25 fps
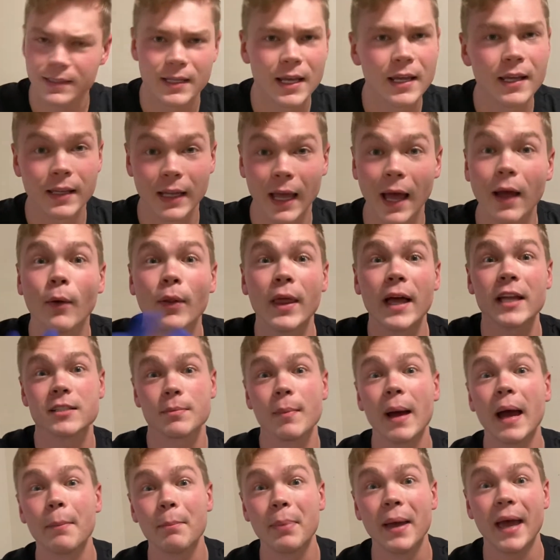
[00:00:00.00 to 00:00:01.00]
Oh, that's
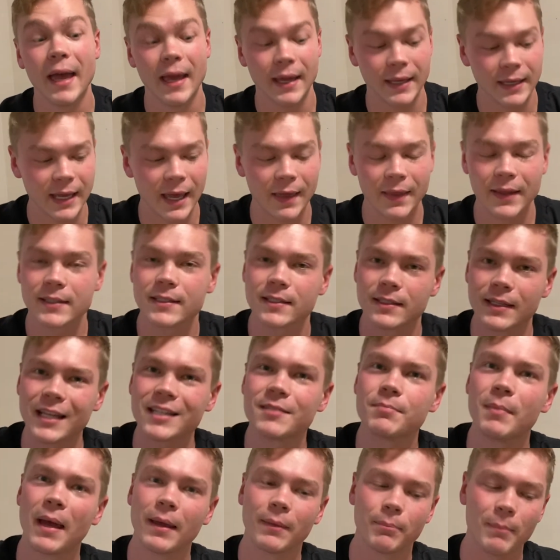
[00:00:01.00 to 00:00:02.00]
my pet. Yeah, that's
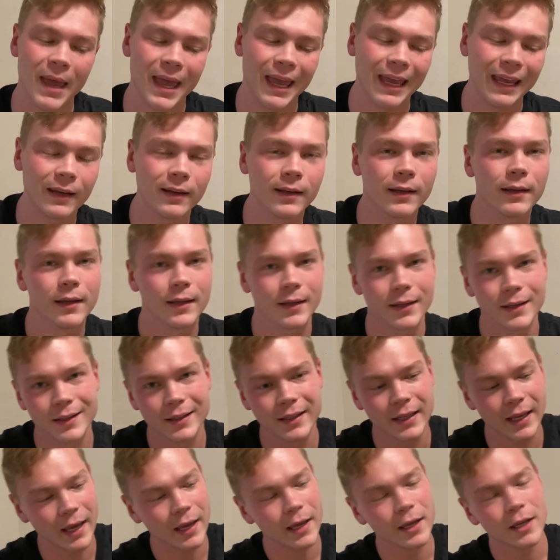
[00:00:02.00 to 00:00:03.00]
my maid.
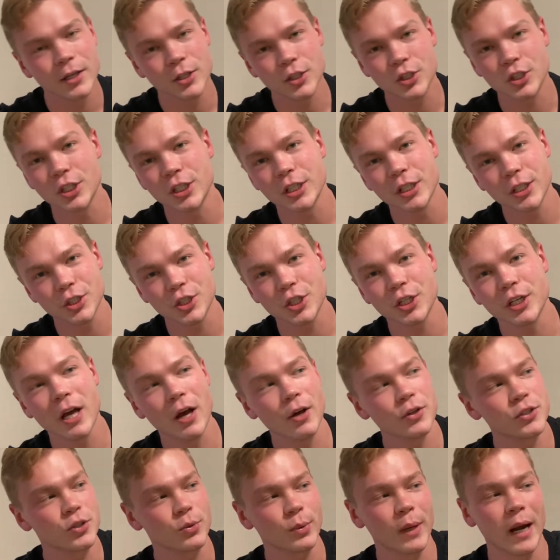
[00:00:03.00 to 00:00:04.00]
Yeah, she
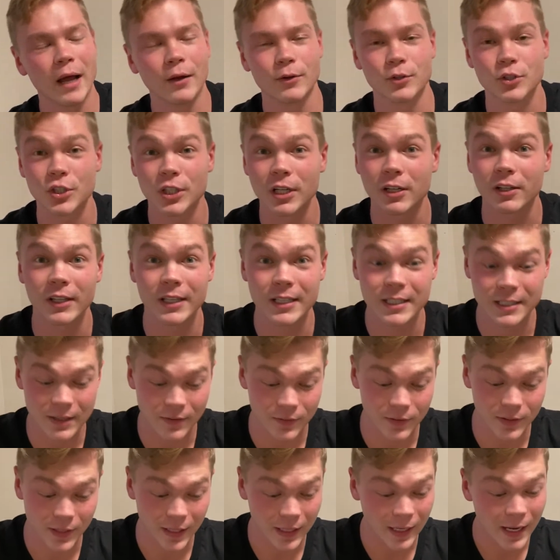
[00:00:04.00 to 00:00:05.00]
goes around, she cleans
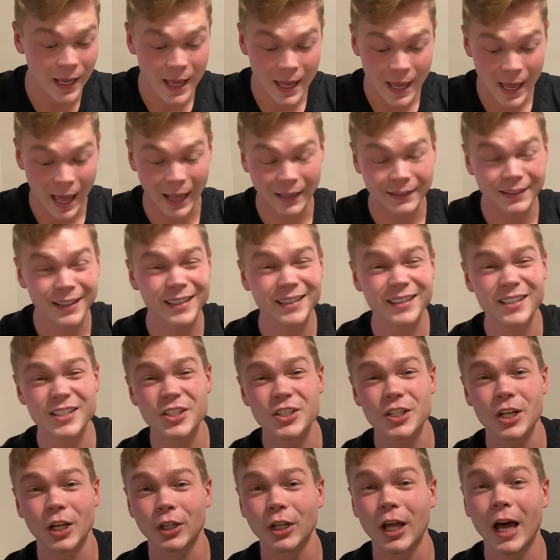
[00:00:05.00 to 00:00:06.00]
everything. I think this is
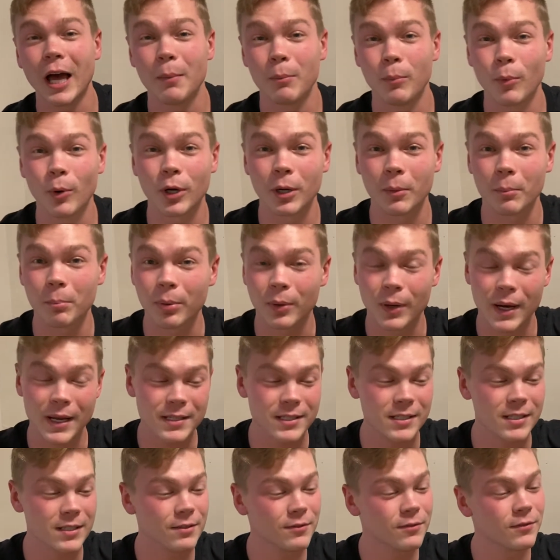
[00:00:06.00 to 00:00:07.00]
a lot more
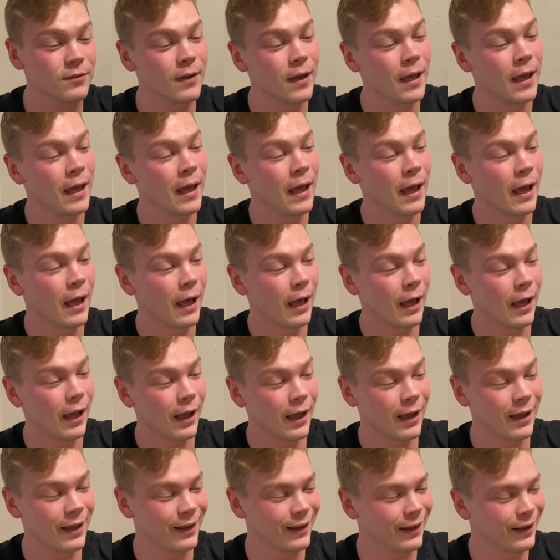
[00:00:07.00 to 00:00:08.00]
impressive.
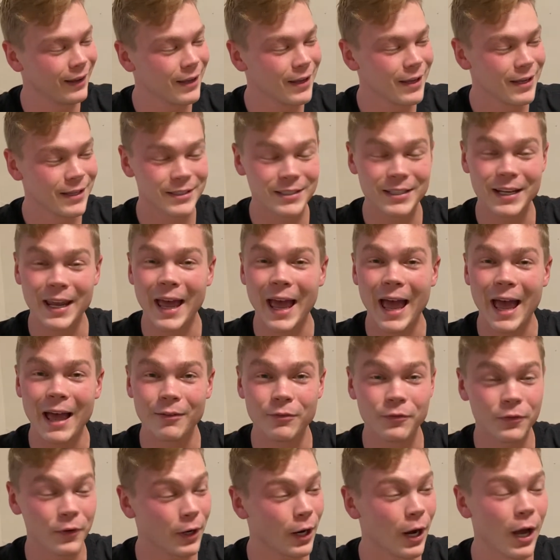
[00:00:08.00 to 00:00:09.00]
For
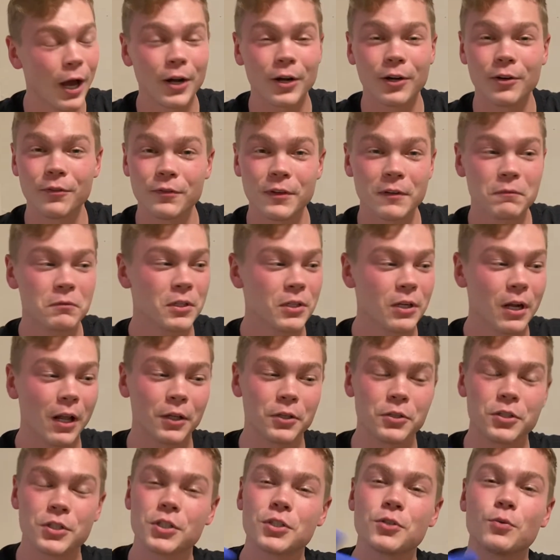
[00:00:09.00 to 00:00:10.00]

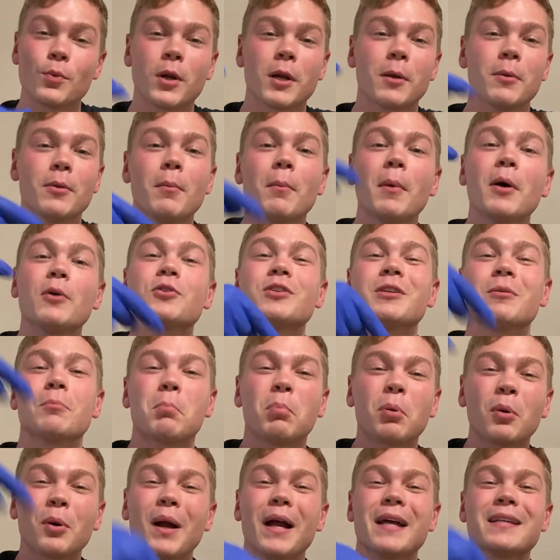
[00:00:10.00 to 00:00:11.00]
$150, this is one of the most
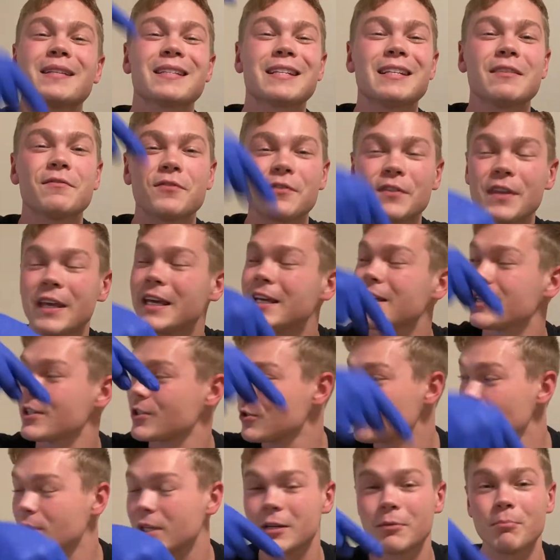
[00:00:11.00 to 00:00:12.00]
impressive things
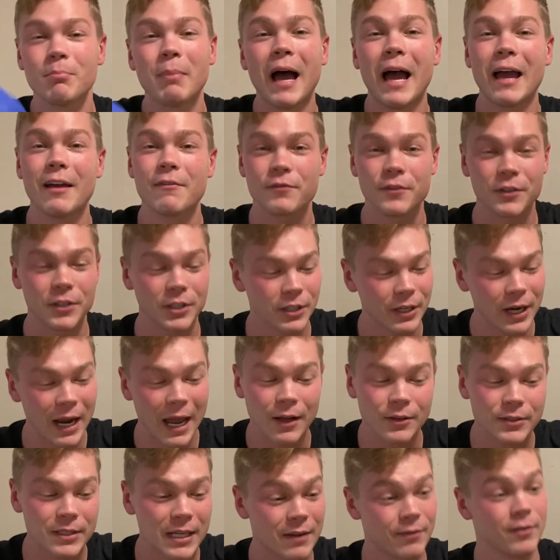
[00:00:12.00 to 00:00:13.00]
you can buy for your
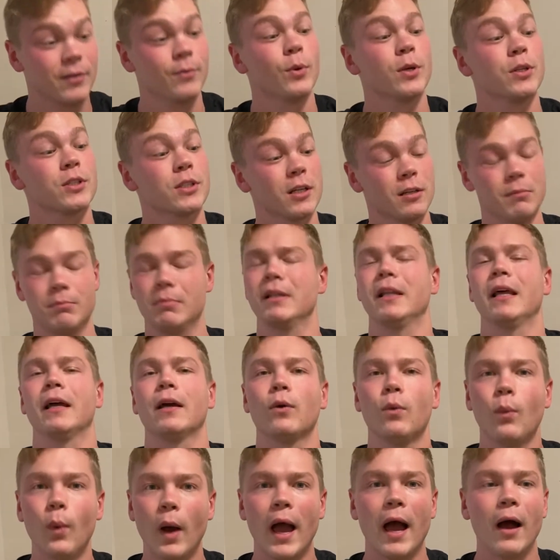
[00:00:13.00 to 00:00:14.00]
house. Everyone's going to be like,
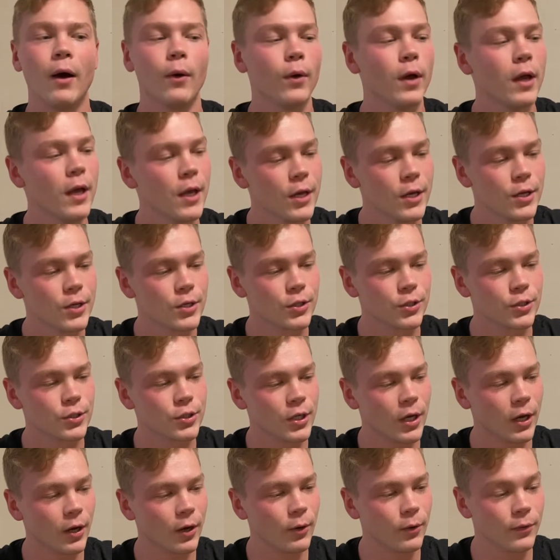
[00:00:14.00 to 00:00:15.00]
wow.
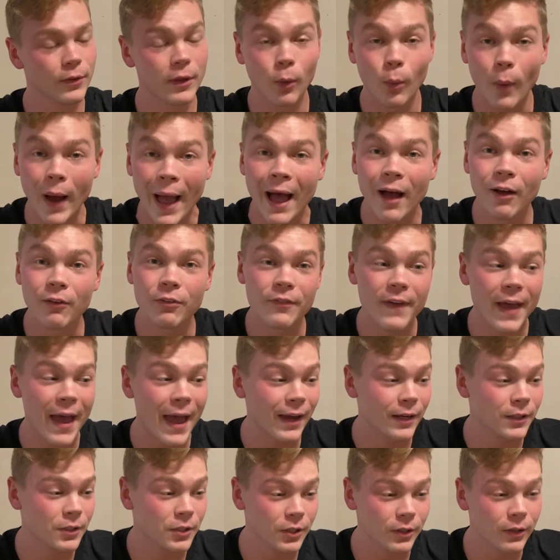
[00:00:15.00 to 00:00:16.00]
So the wow
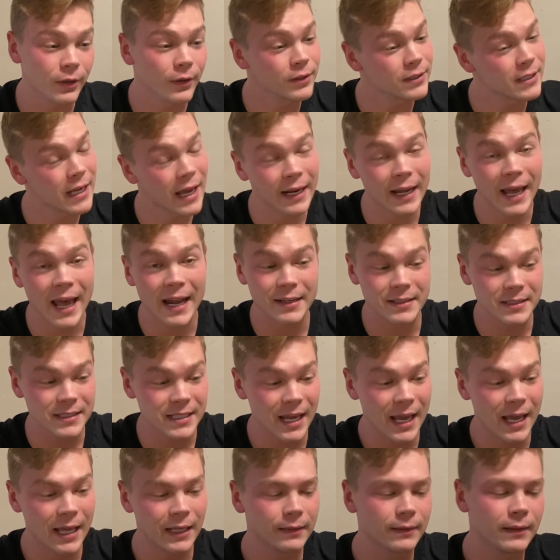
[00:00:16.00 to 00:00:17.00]
factor, 10 out of
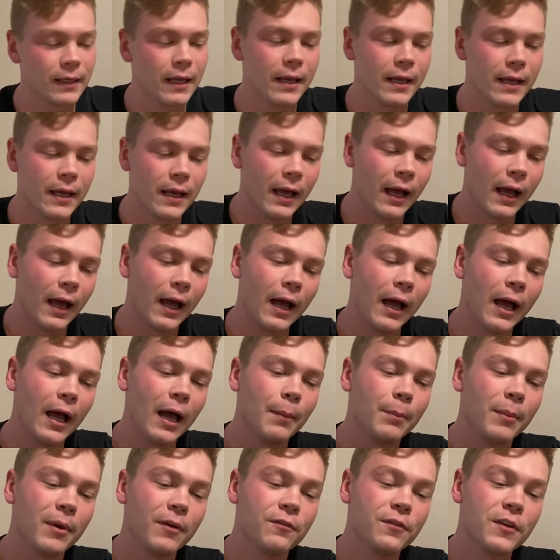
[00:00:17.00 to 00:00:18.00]
10.
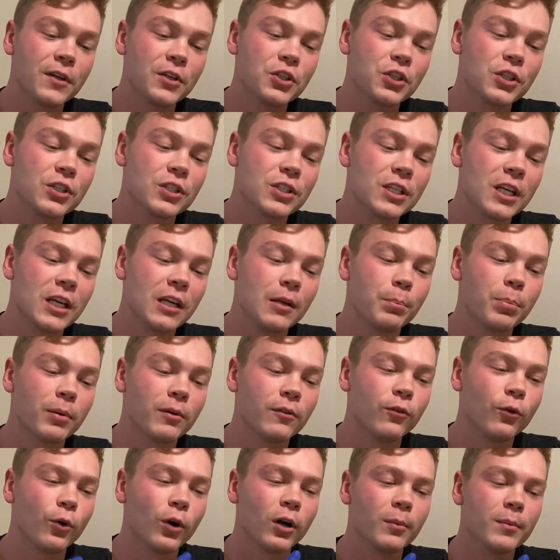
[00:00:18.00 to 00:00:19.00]
Efficiency and
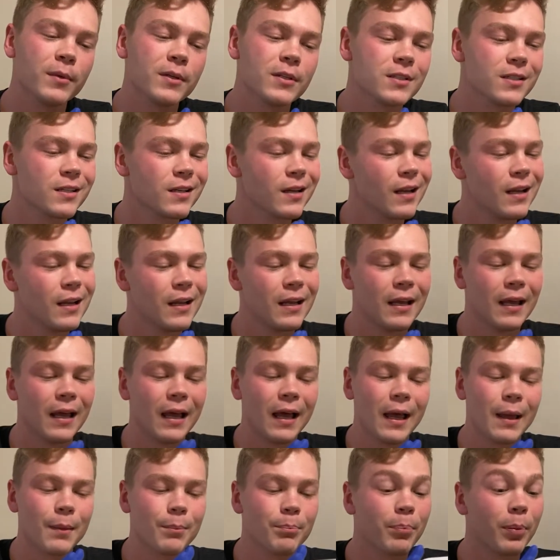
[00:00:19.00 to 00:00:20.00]
performance,
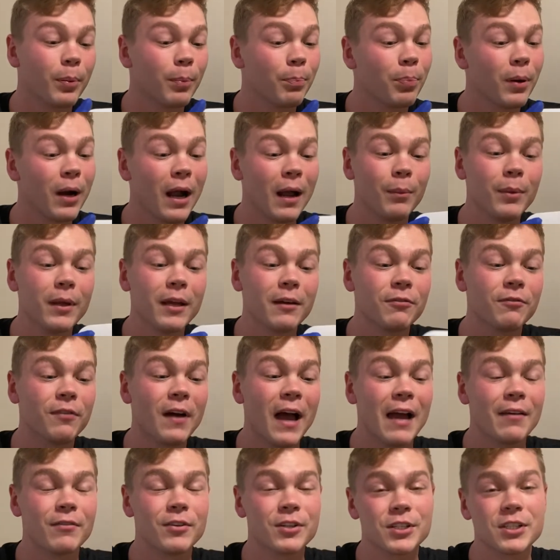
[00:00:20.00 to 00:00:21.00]
probably a
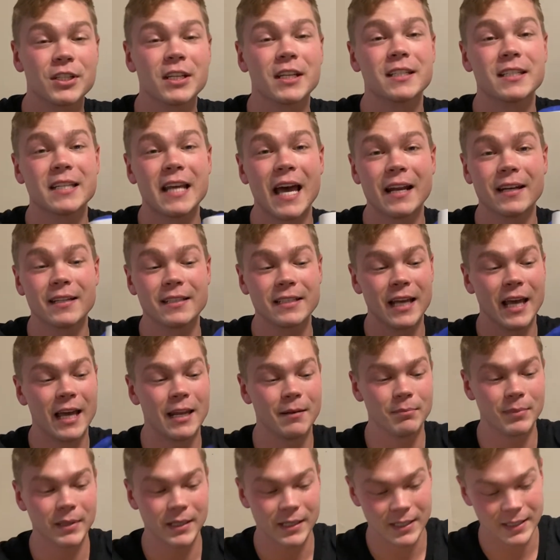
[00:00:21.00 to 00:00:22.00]
5 or 6 out of
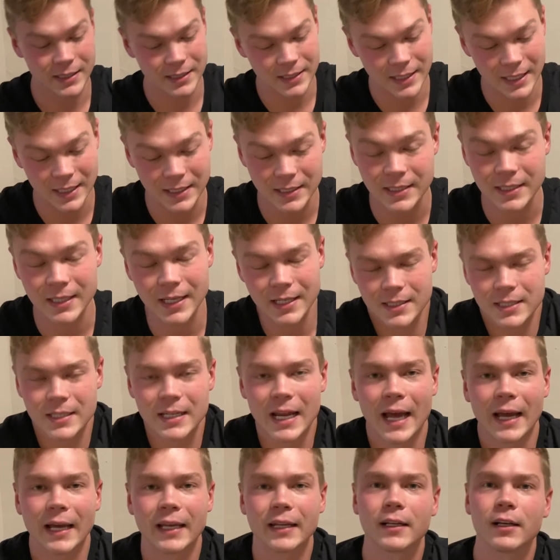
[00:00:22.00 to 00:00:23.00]
10, because it's
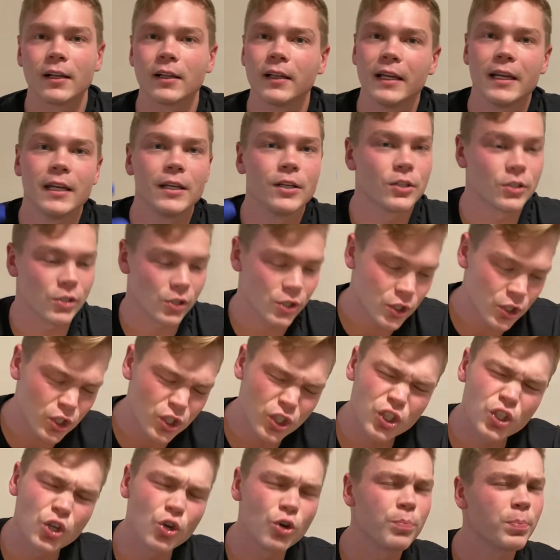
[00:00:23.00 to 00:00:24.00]
not going to clean your
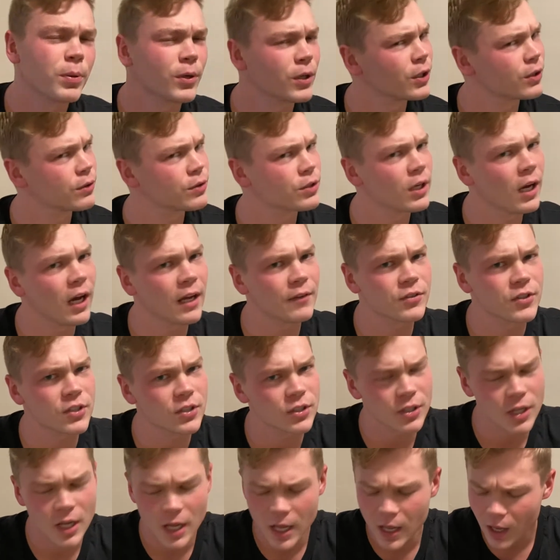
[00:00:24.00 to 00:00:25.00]
super
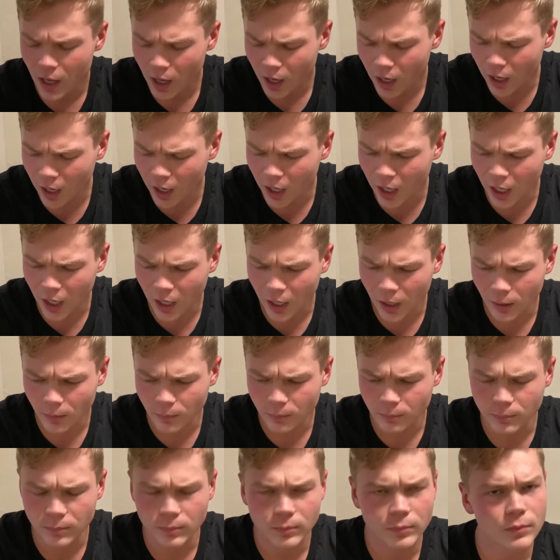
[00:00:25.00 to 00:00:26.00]
tough
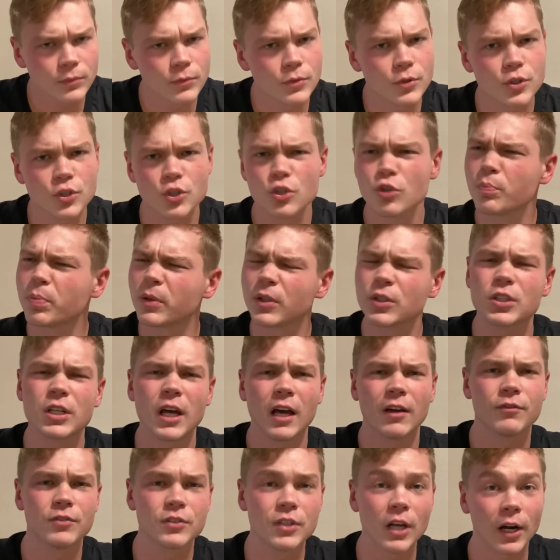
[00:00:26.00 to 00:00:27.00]

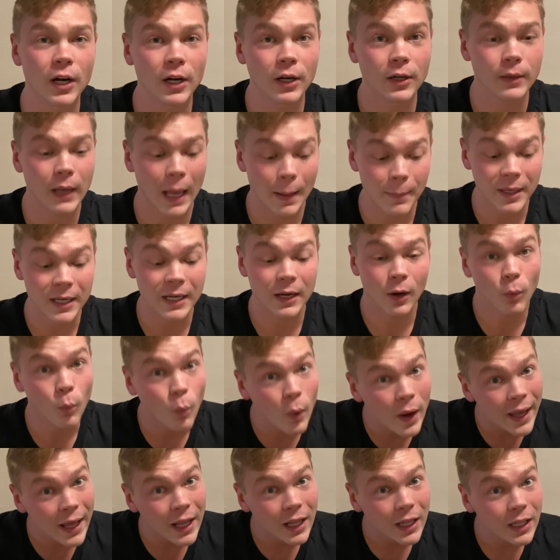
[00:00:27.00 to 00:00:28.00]
dirt. I mean, it
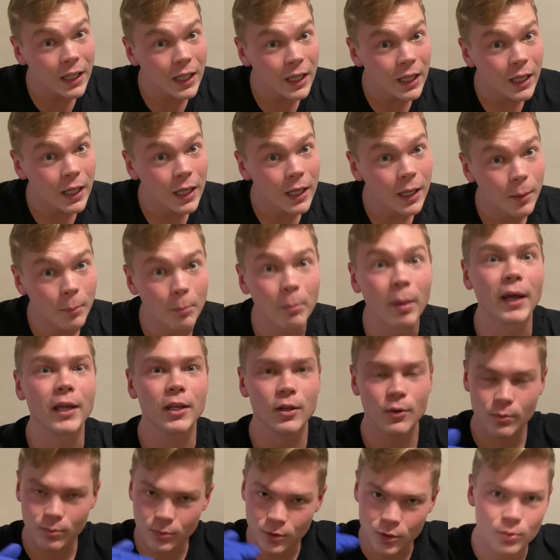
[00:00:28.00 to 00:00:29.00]
will, but
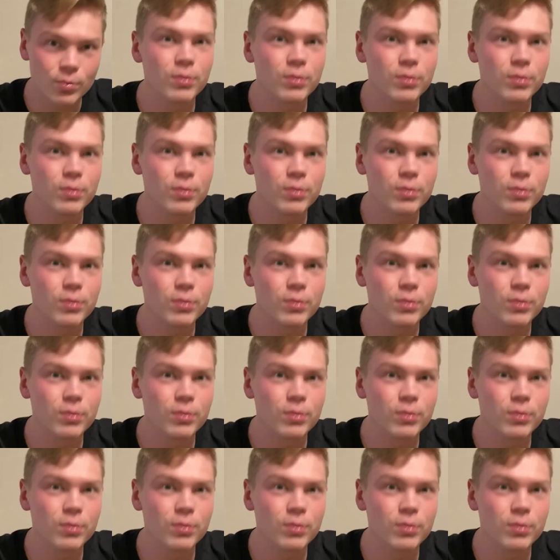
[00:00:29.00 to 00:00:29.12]
you